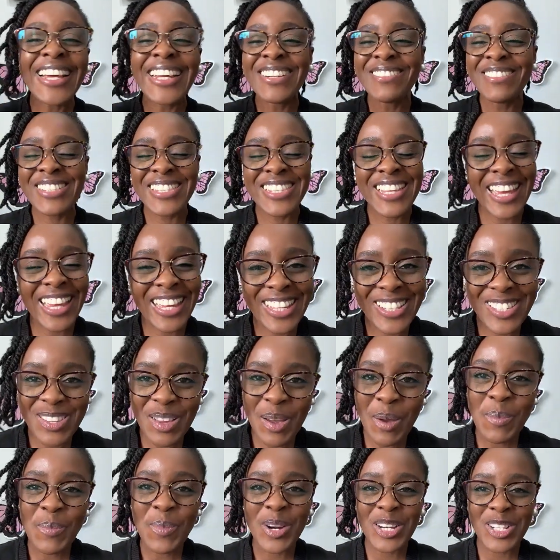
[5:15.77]
retains
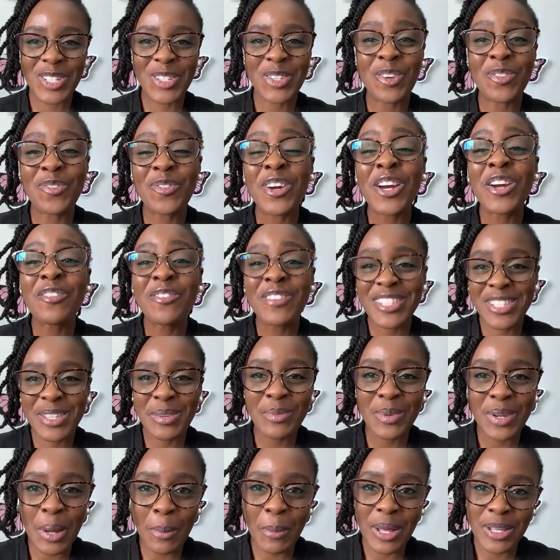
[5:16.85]
moisture for a
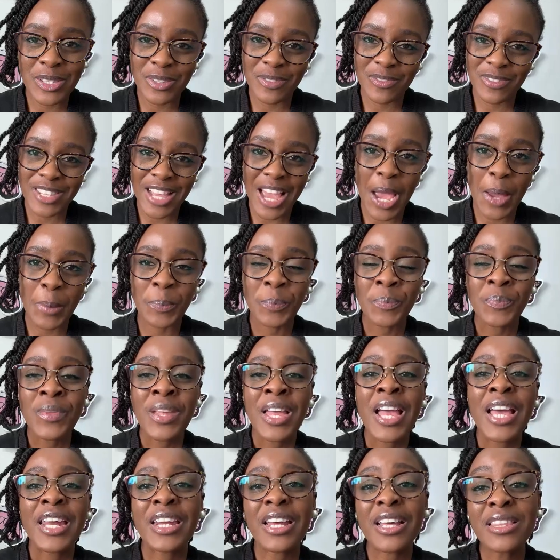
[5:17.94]
reasonable amount of time.
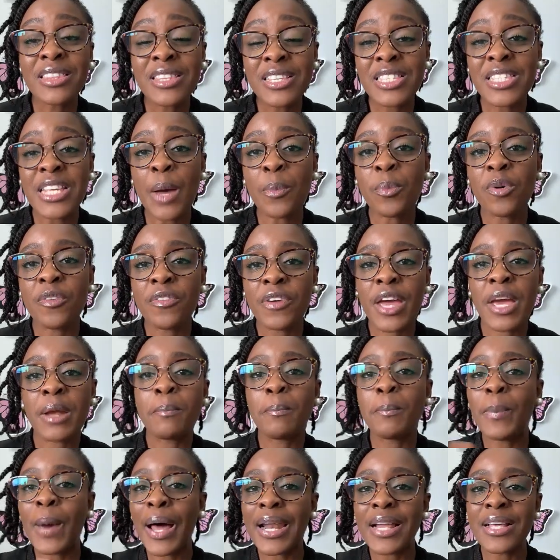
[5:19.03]
Now, this type of
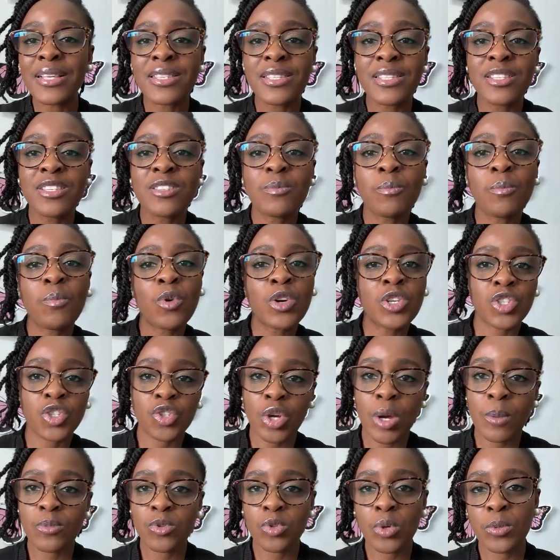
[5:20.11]
hair balances moisture
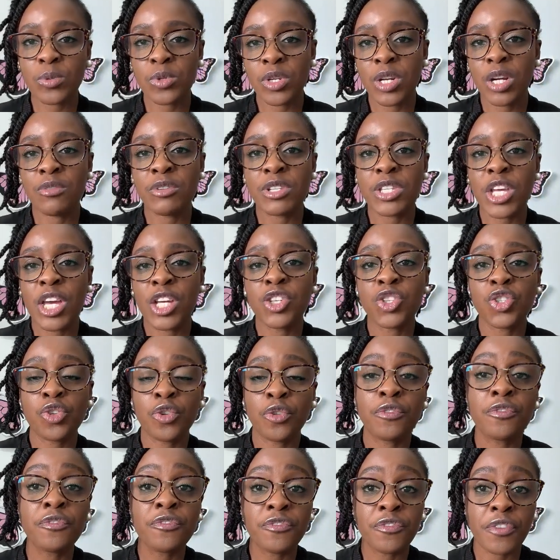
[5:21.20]
absorption and
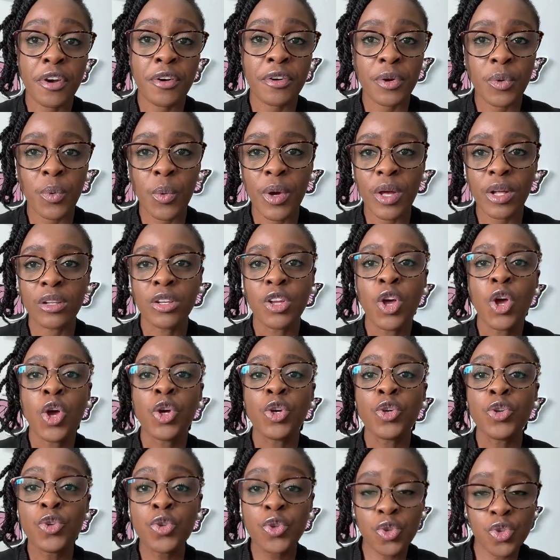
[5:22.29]
retention very well.
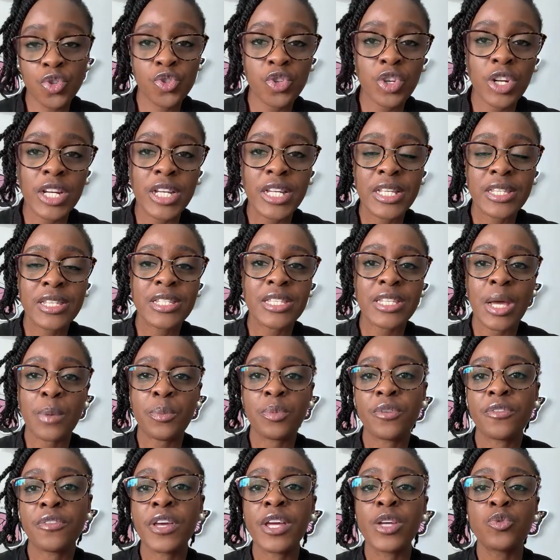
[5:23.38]
Usually, this type
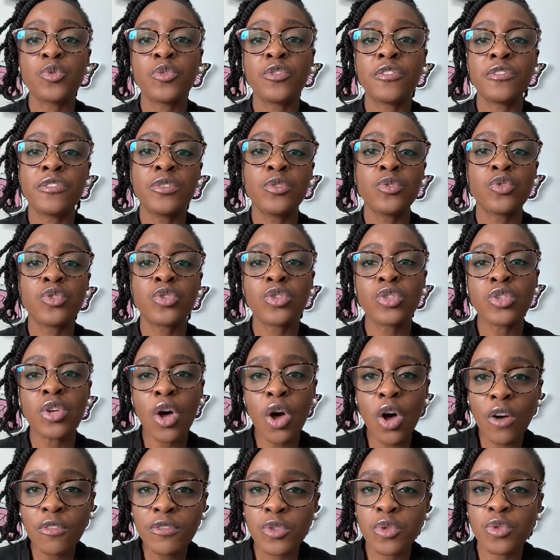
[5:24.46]
of hair, it will feel
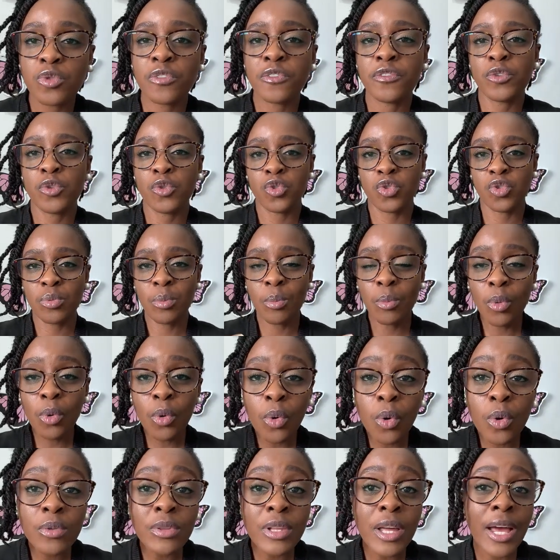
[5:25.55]
soft, it will feel
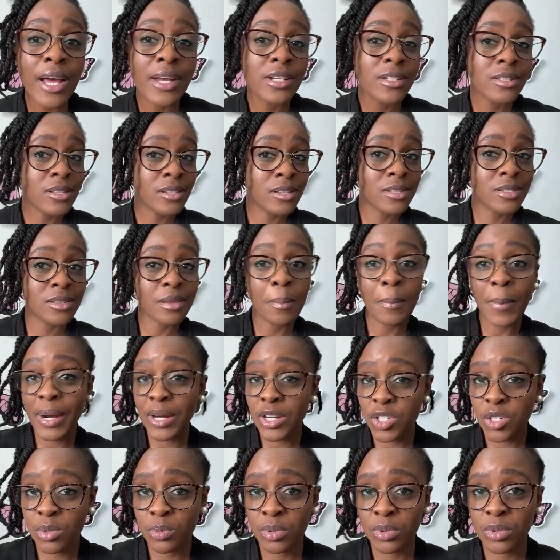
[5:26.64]
smooth, and it is
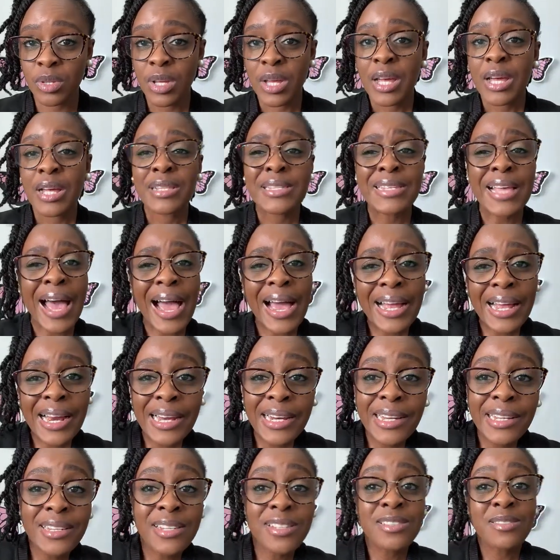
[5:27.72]
manageable.
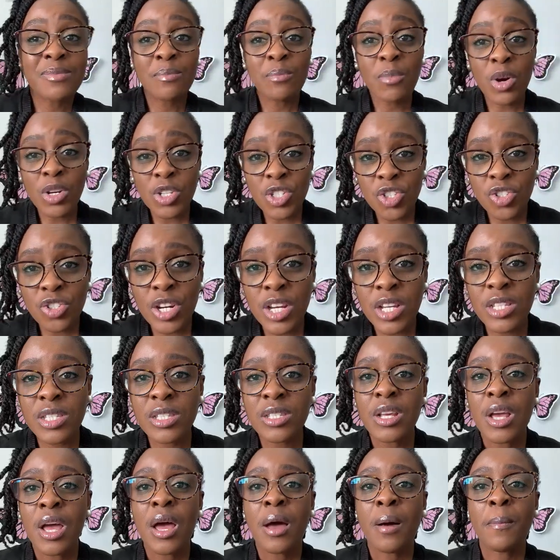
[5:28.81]
Tangling is moderate,
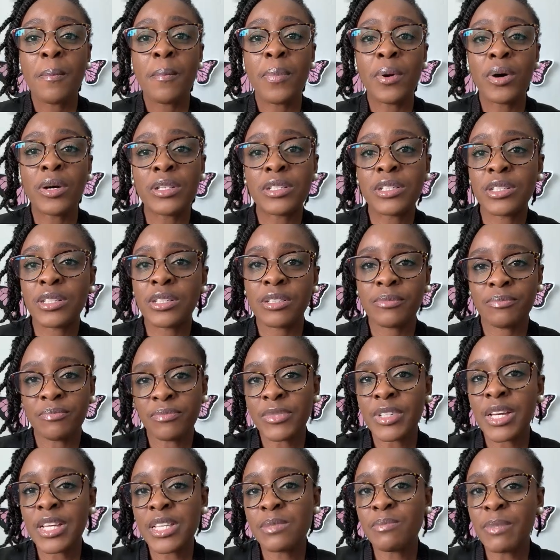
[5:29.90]
but
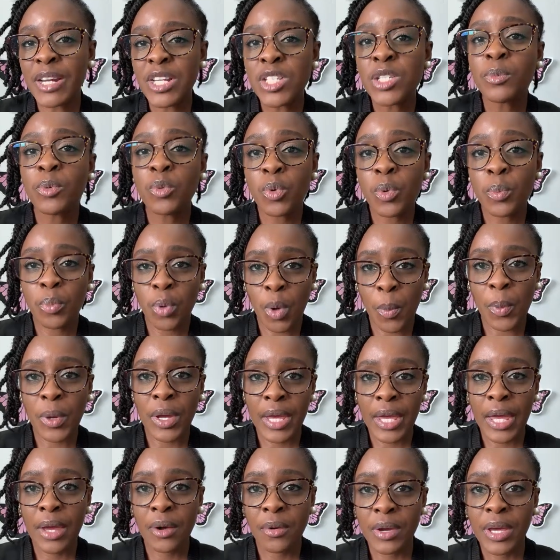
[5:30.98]
it's manageable with proper
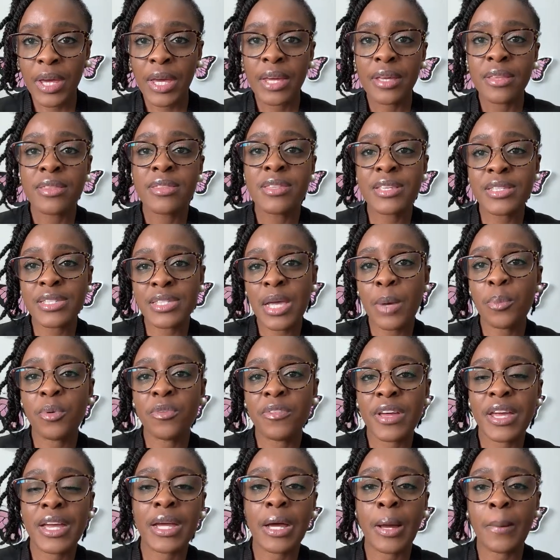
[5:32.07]
care. Okay, this type
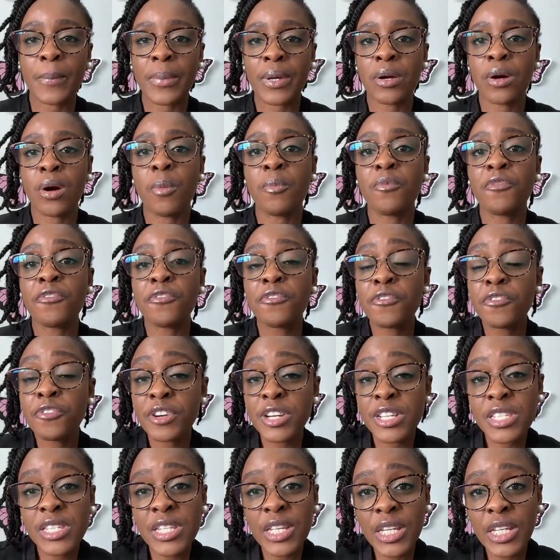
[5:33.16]
of hair can become
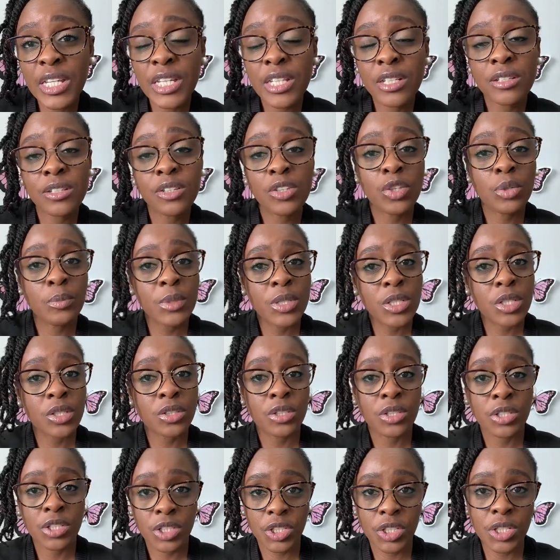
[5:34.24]
frizzy in humid
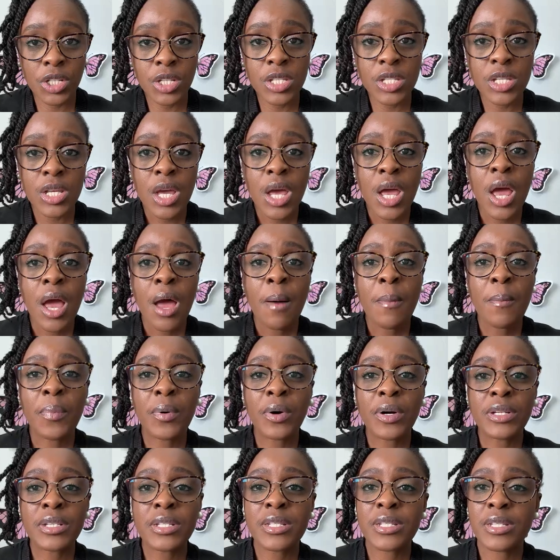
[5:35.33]
conditions,
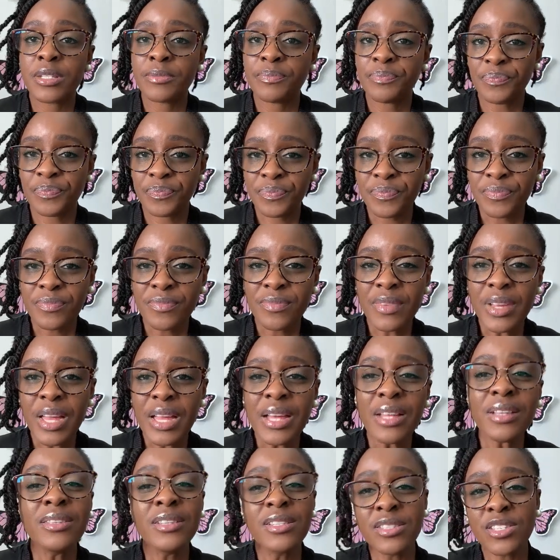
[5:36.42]
but
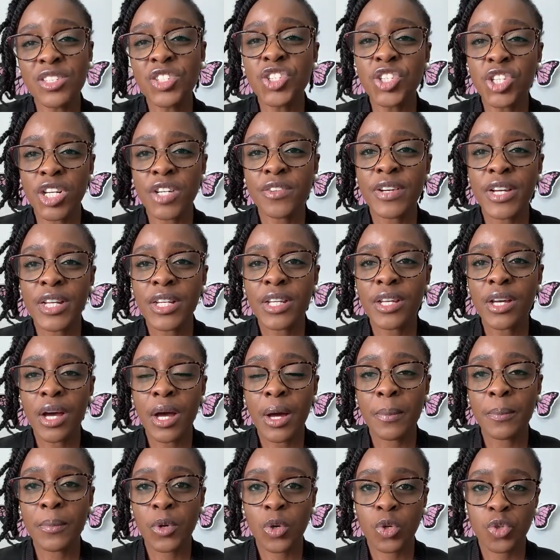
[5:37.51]
this is generally
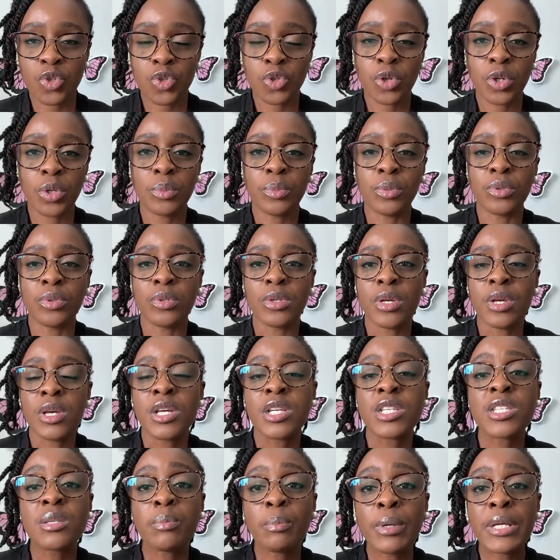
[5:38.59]
controllable.
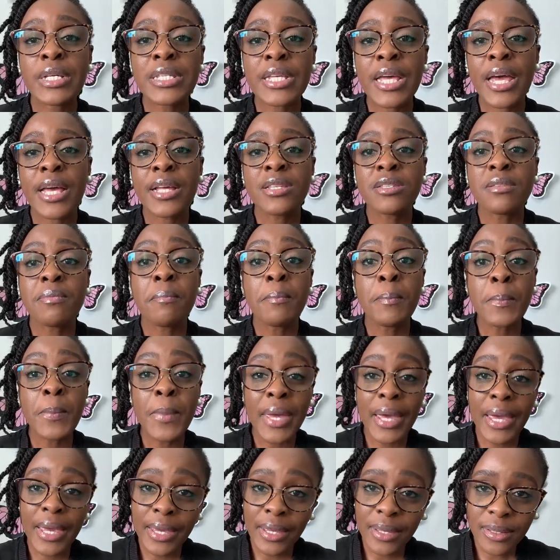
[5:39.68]
Split ends
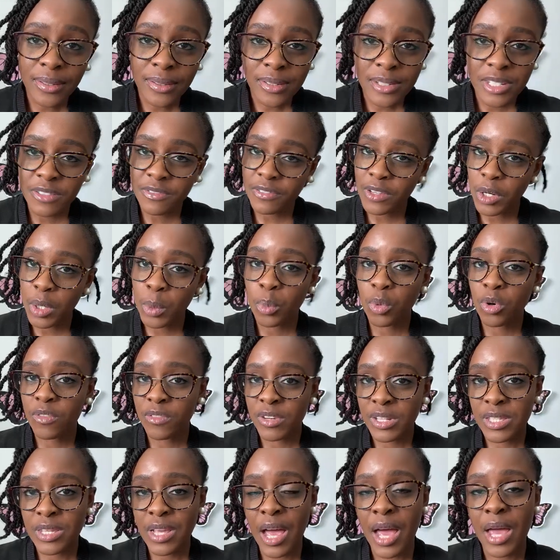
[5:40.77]
may develop
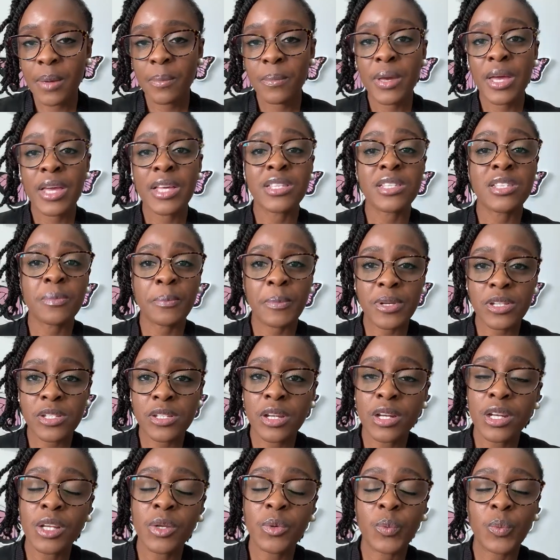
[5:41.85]
over time,
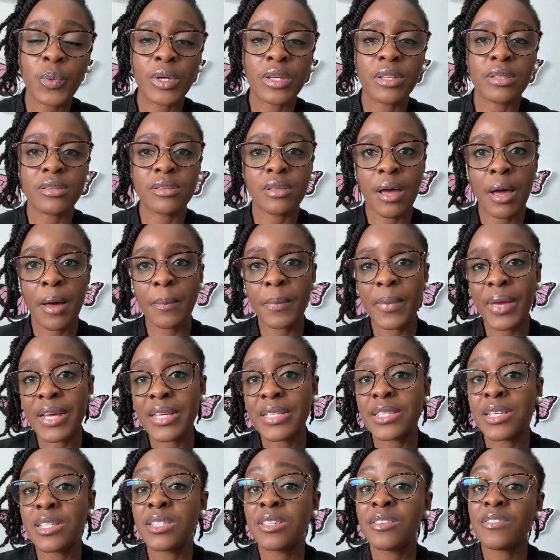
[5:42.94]
especially with
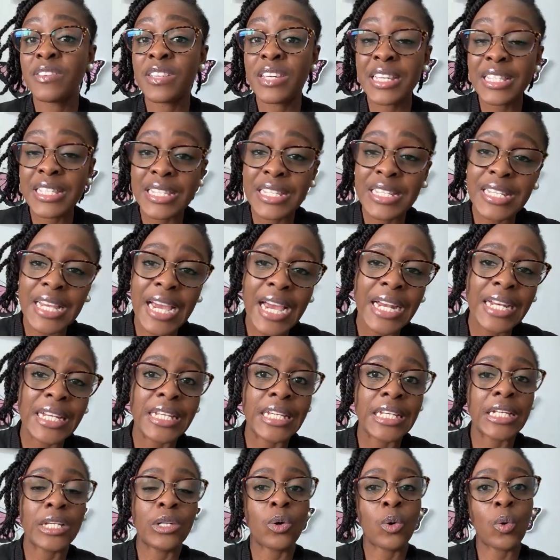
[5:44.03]
excessive heat
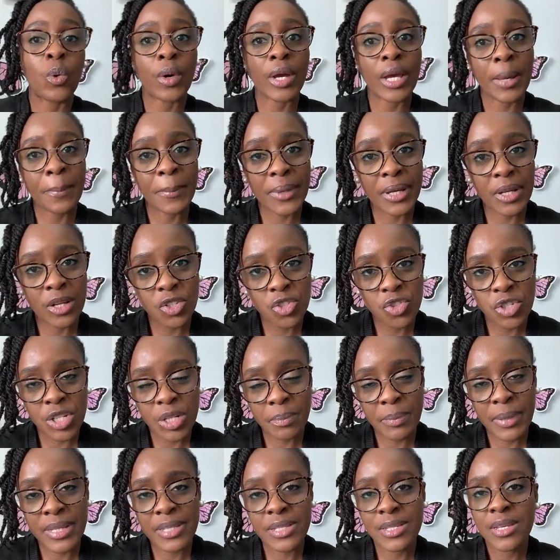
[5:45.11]
styling or chemical
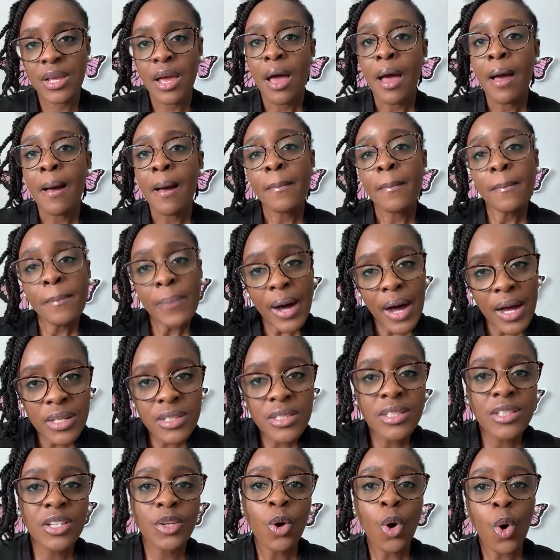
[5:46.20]
treatments,
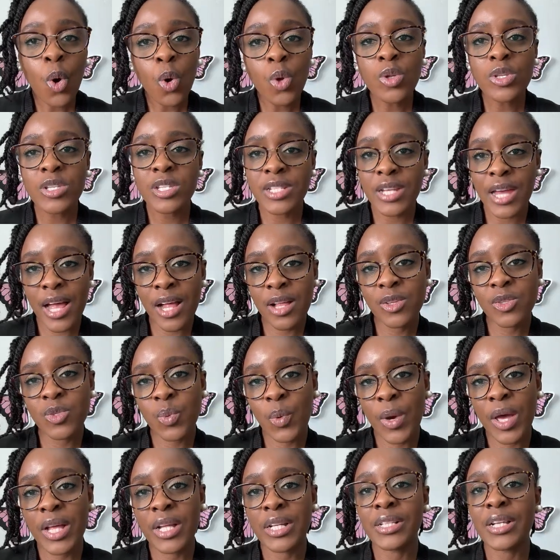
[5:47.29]
but it holds styles
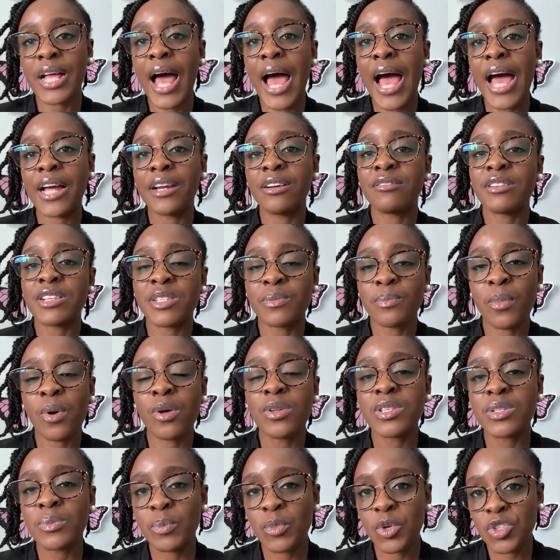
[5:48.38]
well and
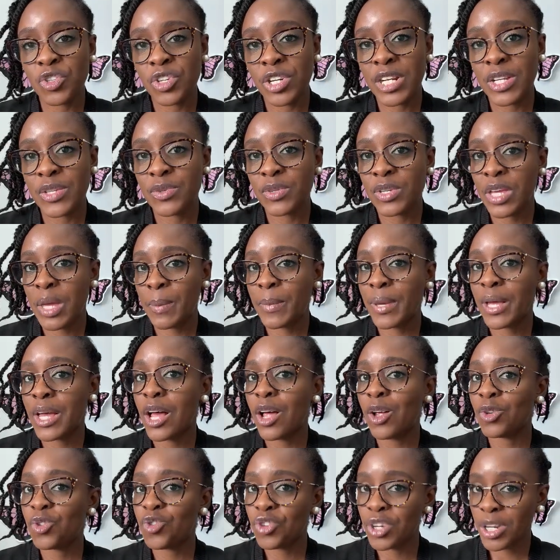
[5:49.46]
responds moderately to
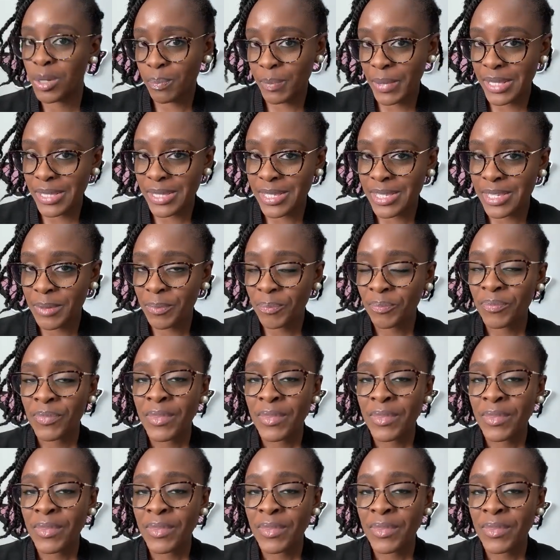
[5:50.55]
chemical treatments.